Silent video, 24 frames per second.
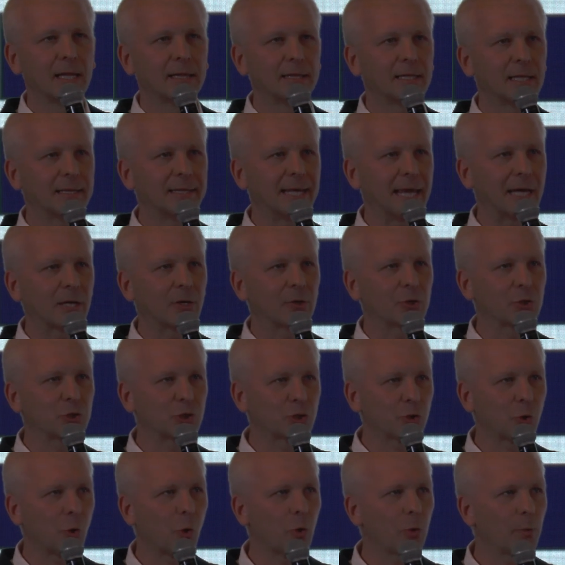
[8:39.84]
they're
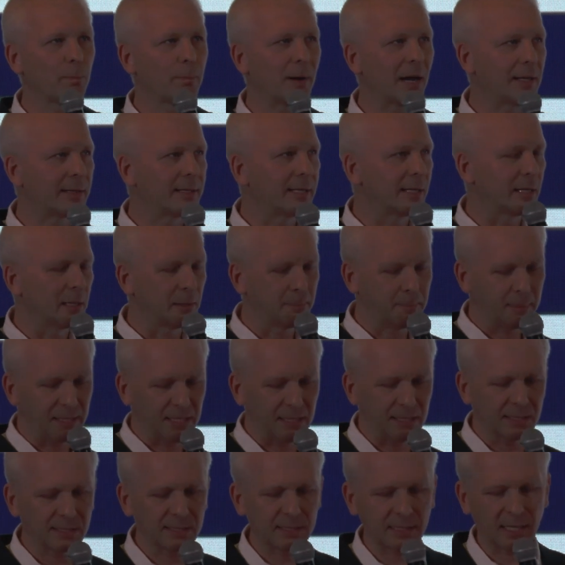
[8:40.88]
controlled by the
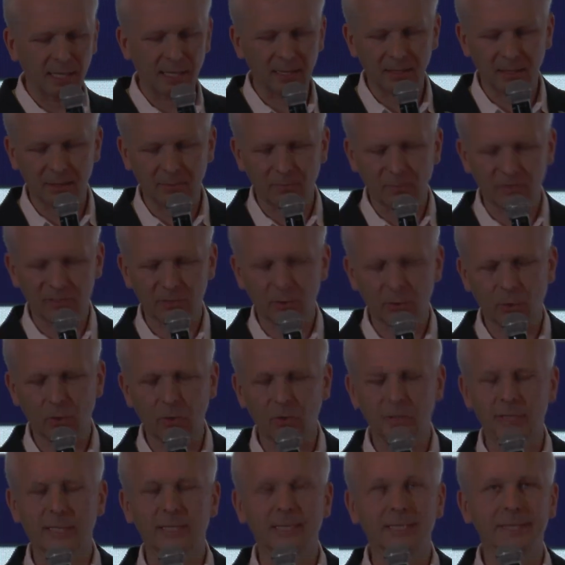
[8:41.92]
LPs and with all
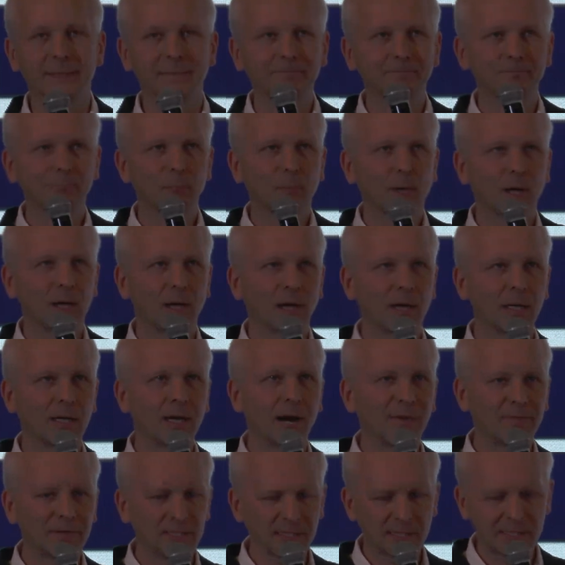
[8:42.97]
the
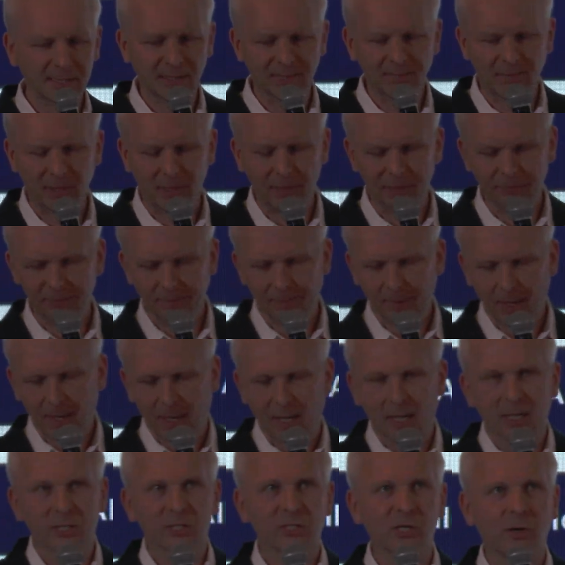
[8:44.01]
governance involved.
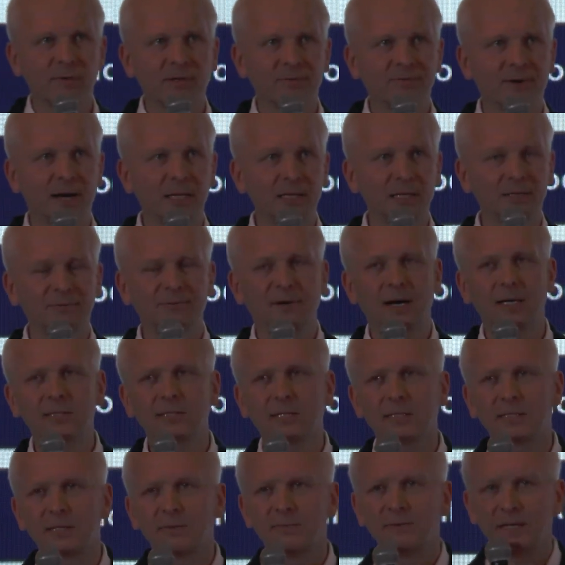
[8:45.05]
So the Fund of Funds
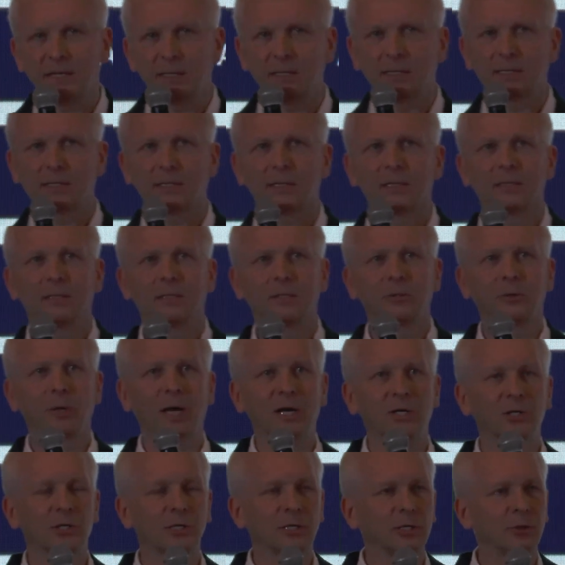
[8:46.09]
is a vehicle to
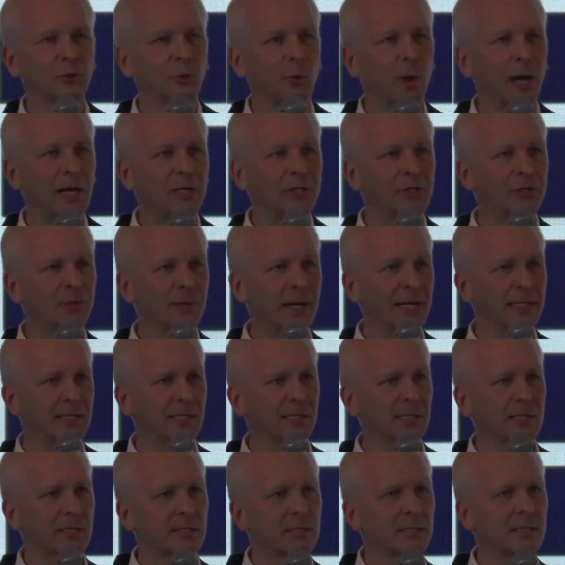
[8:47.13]
actually to
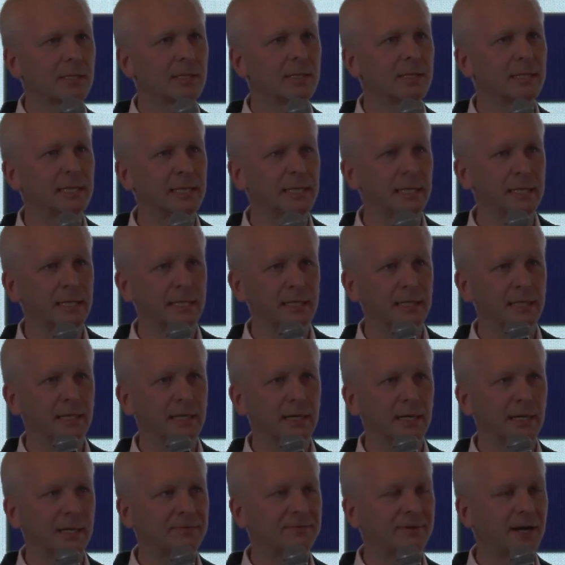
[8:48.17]
address the
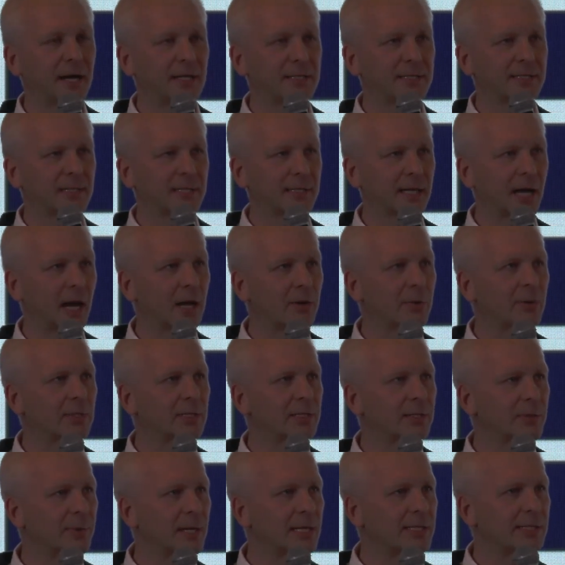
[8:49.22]
funds that
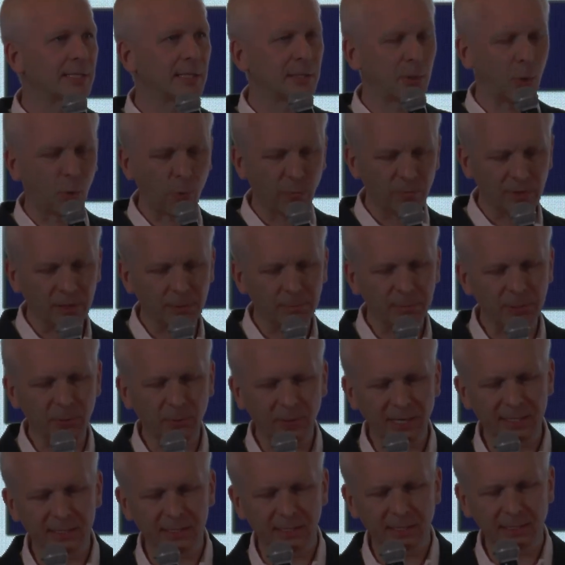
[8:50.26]
currently raising or will be
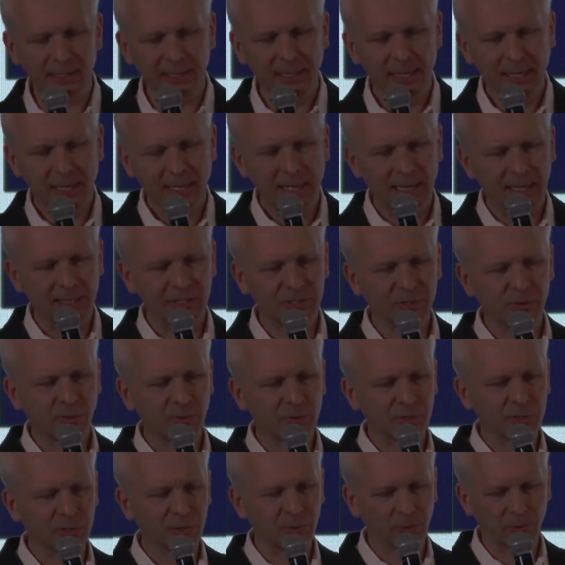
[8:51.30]
raising, and so on
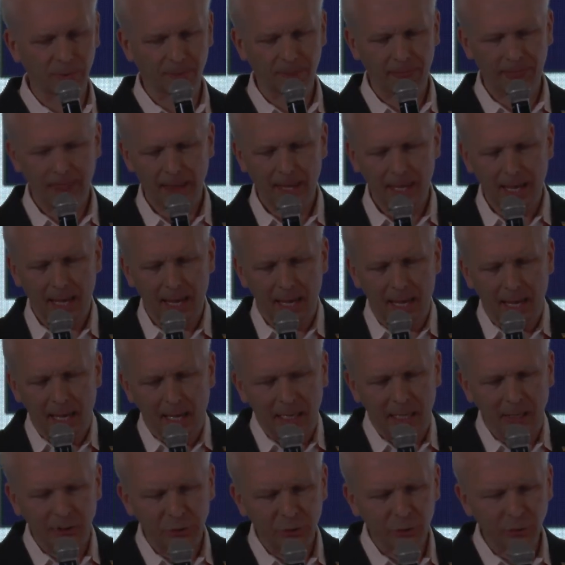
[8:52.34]
and so on.
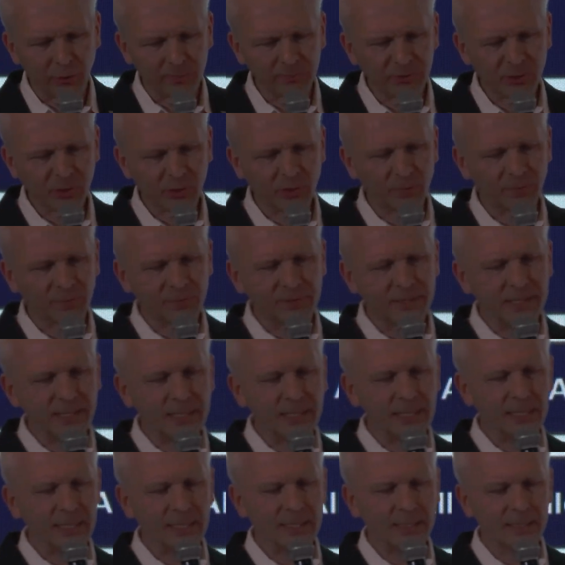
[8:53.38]
In terms of
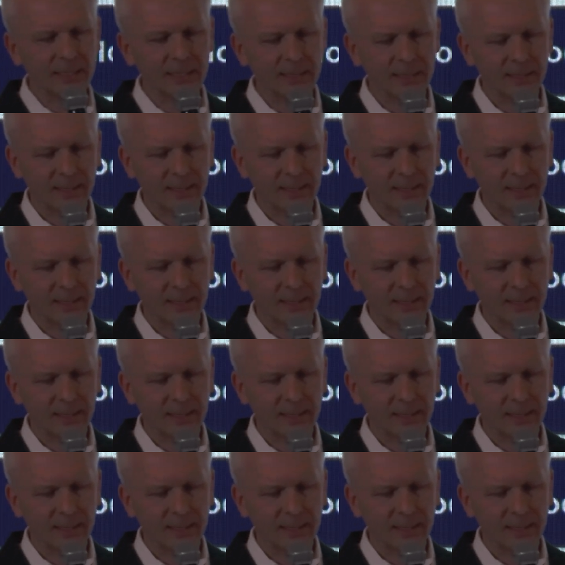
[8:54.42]
the,